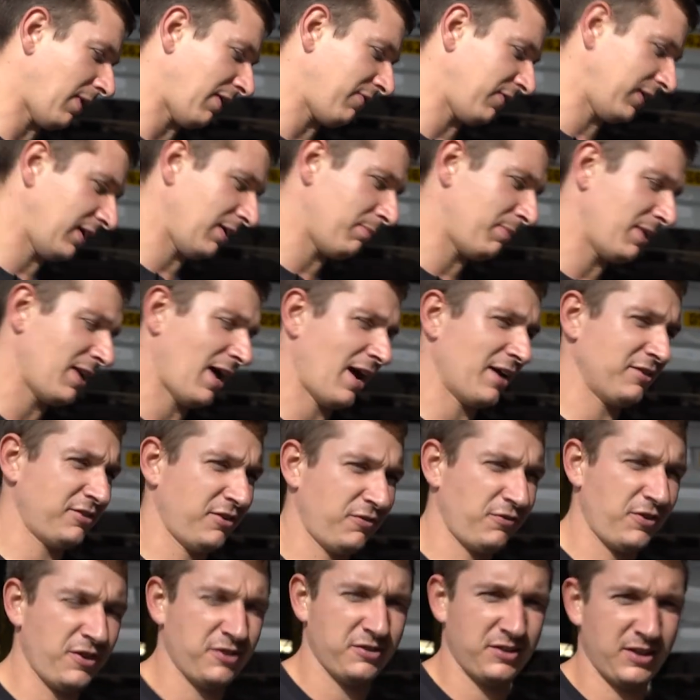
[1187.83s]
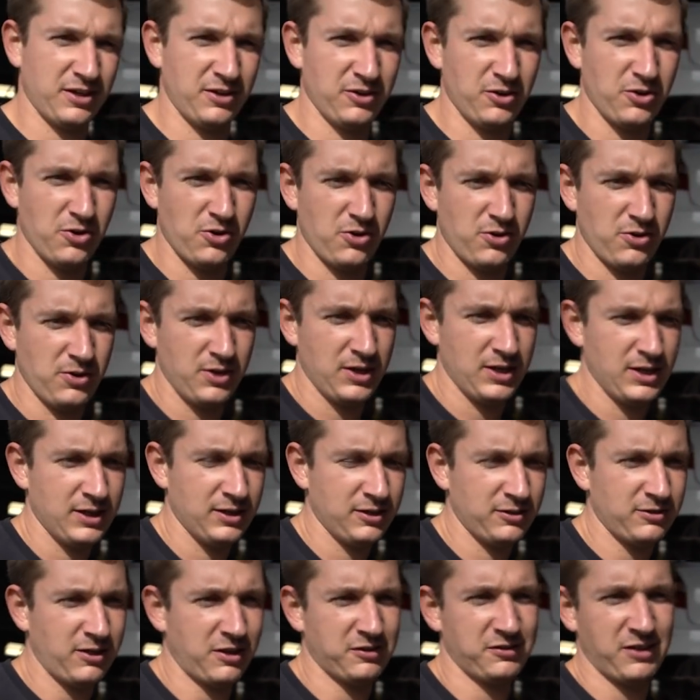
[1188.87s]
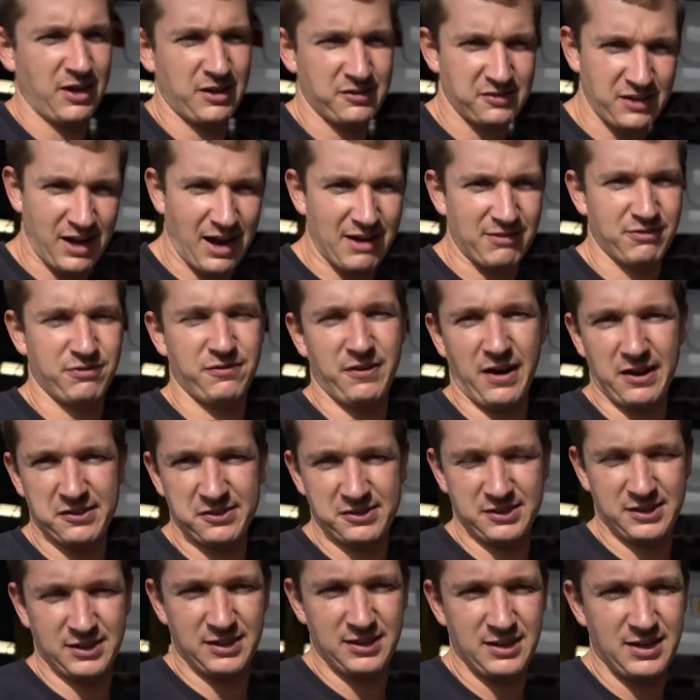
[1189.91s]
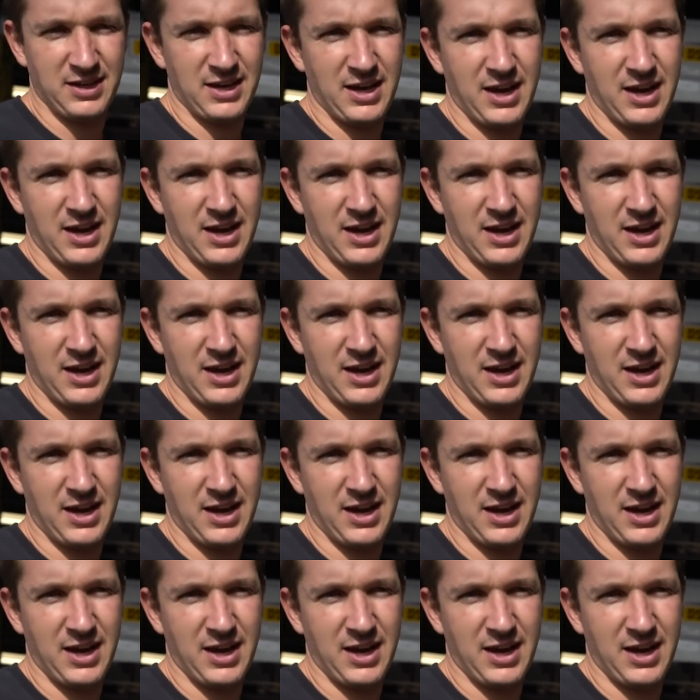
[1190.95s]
I think it'd be nice if this can go Class S and faster,